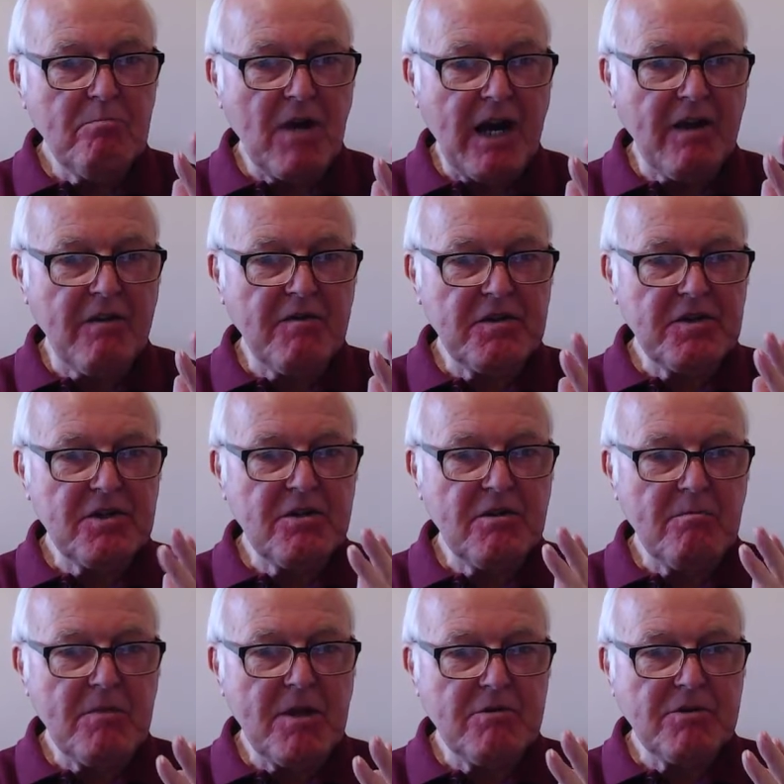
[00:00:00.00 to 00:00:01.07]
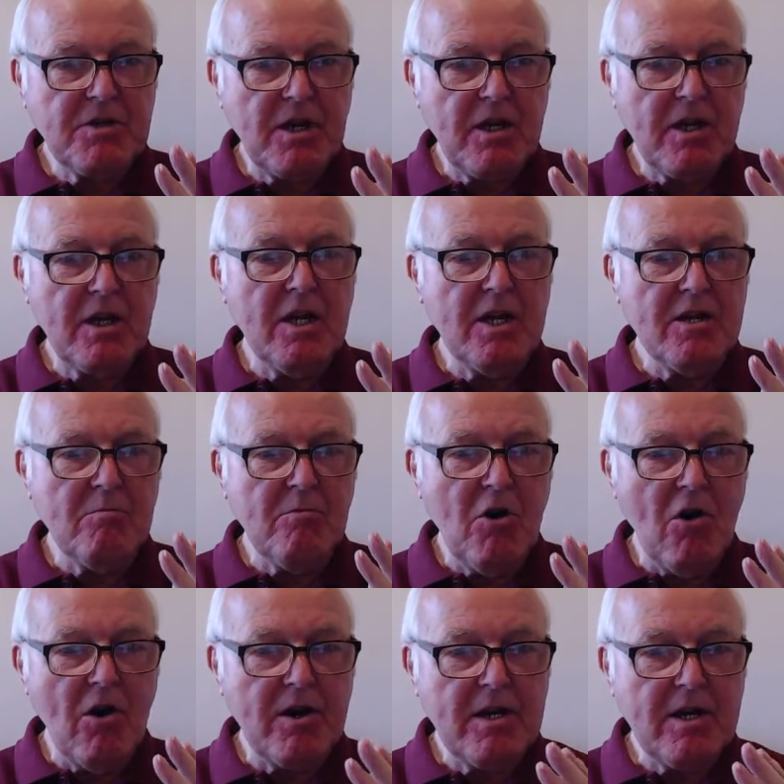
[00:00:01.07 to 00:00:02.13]
breakfast music in the
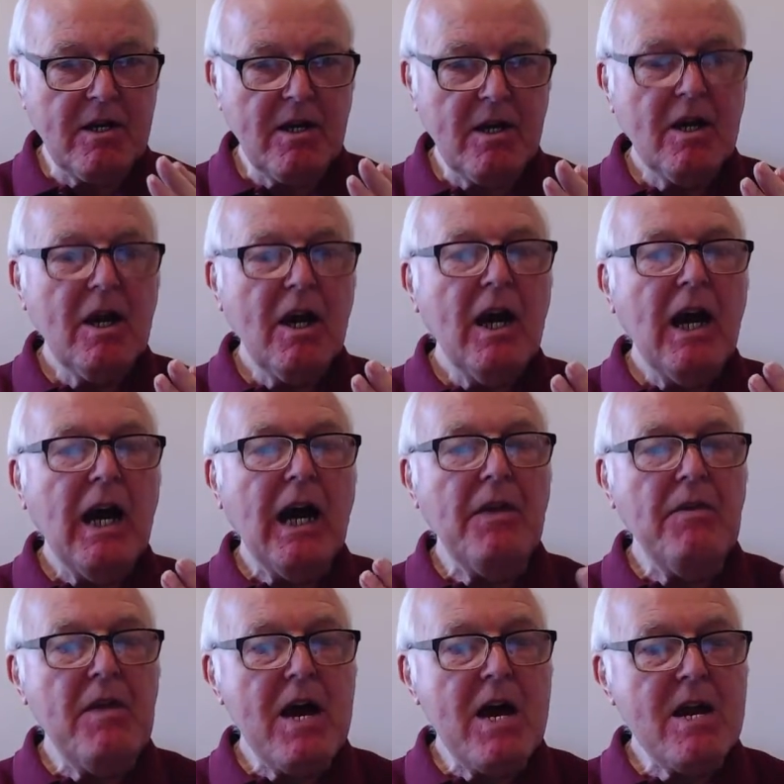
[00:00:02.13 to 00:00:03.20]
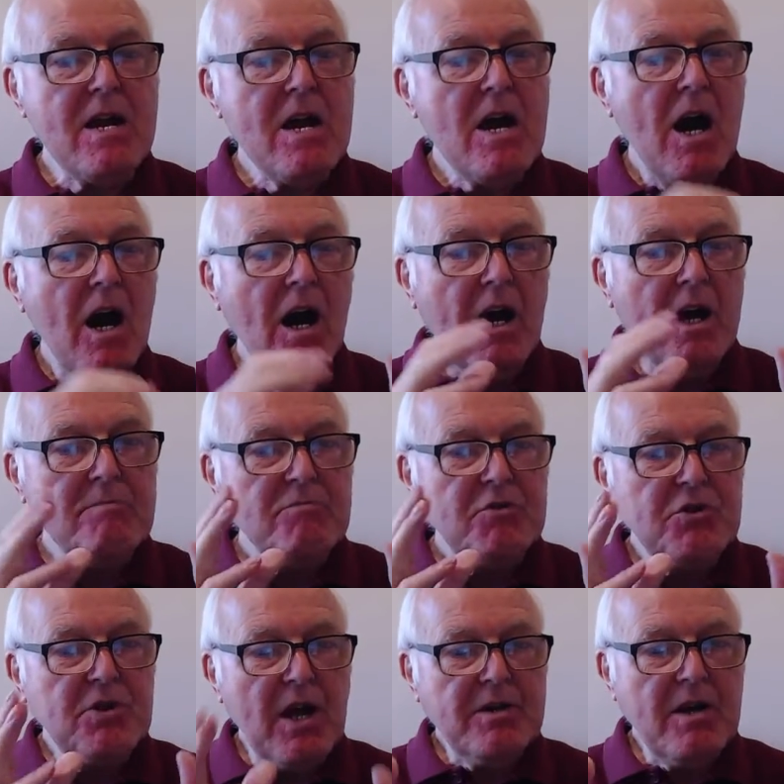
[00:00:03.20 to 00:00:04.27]
morning, and then I'm
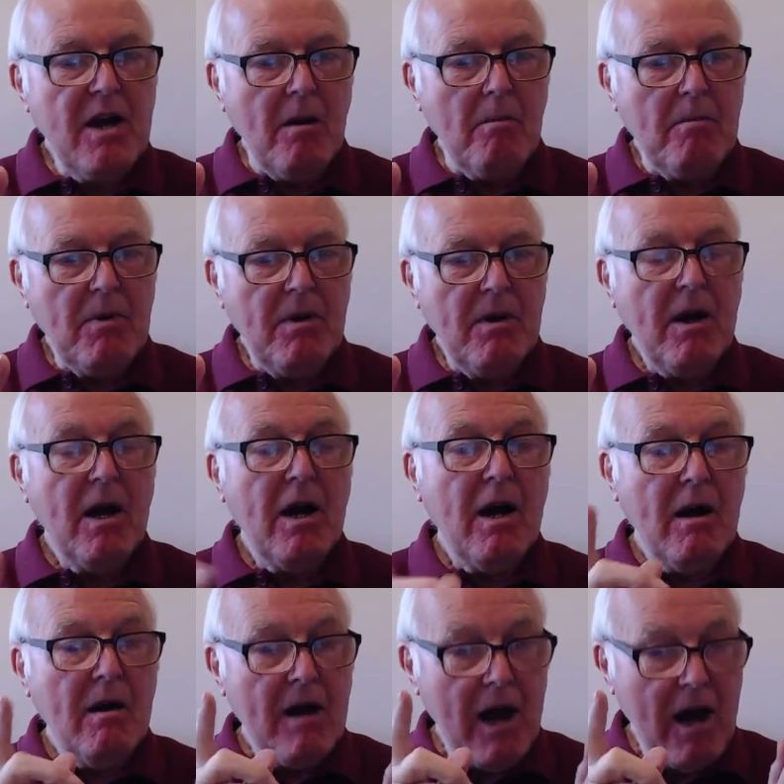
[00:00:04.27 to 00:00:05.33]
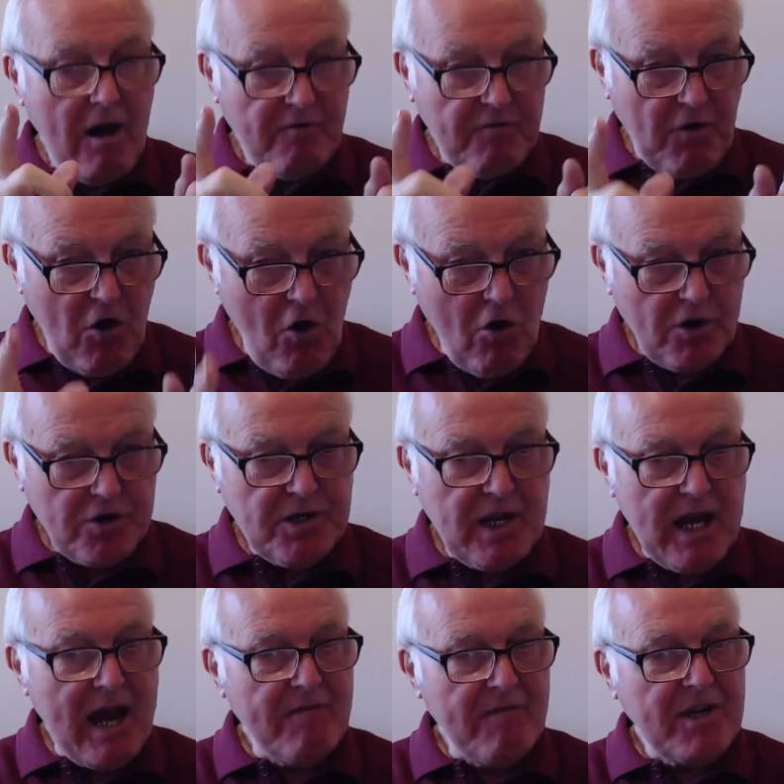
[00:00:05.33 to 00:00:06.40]
set up. Of course,
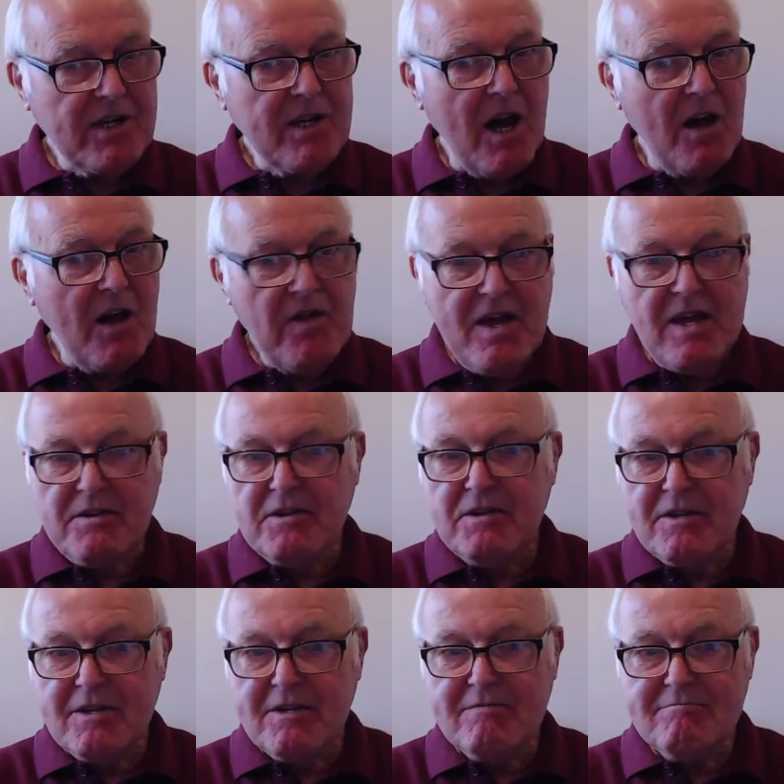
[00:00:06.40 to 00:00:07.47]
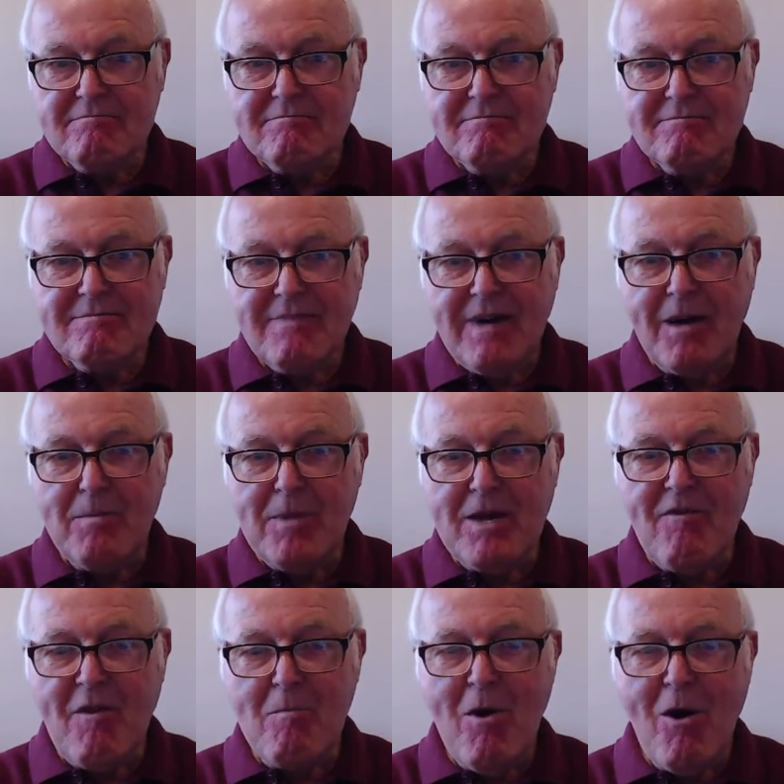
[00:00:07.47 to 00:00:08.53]
having done this, I'm
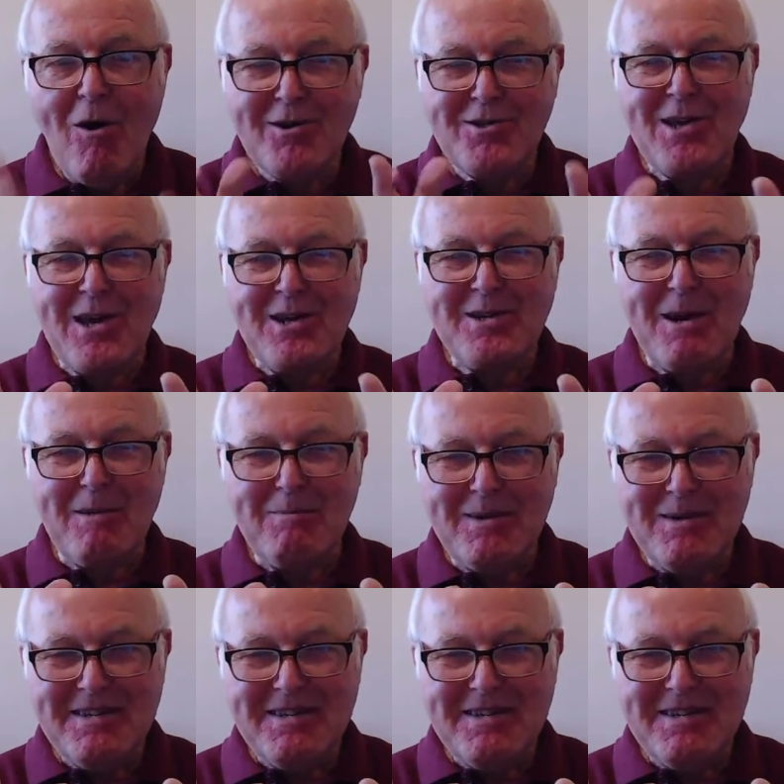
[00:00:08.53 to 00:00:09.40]
even more set up,